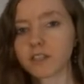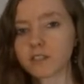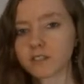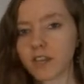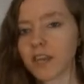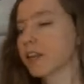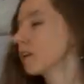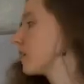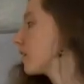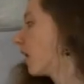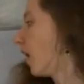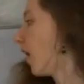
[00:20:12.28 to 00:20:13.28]
state
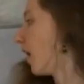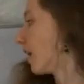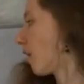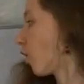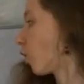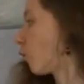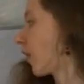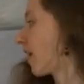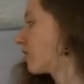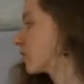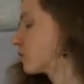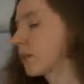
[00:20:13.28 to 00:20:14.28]
our
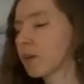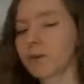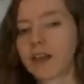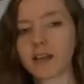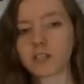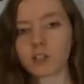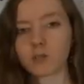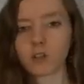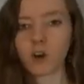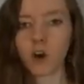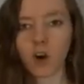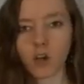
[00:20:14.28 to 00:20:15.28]
wave speed. We had to
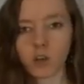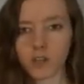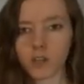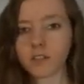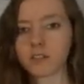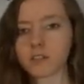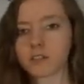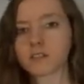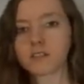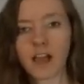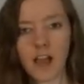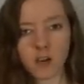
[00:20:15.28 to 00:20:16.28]
recall that this is
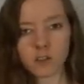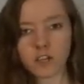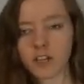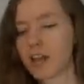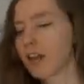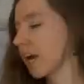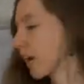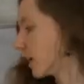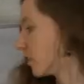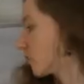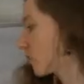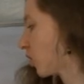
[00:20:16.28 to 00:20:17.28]
sound in air,
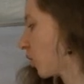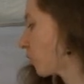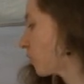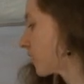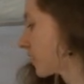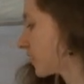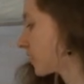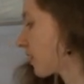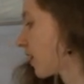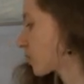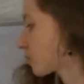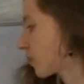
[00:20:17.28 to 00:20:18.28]
and so look in the
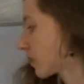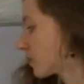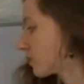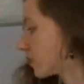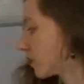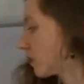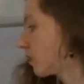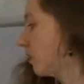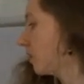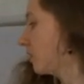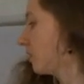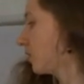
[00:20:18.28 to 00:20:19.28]
textbook and see
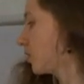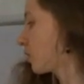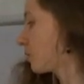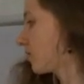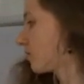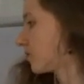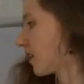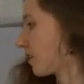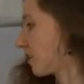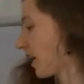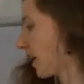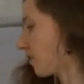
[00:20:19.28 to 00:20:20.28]
the speed of
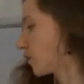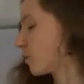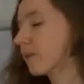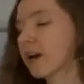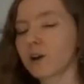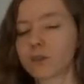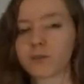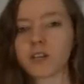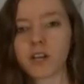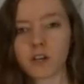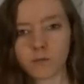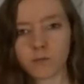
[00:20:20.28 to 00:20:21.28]
sound in air is about
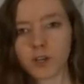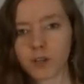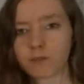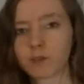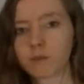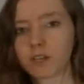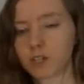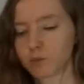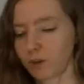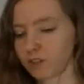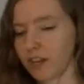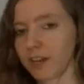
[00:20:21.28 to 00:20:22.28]
343 meters
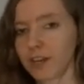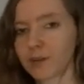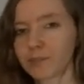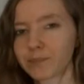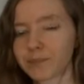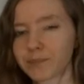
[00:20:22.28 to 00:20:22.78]
per second.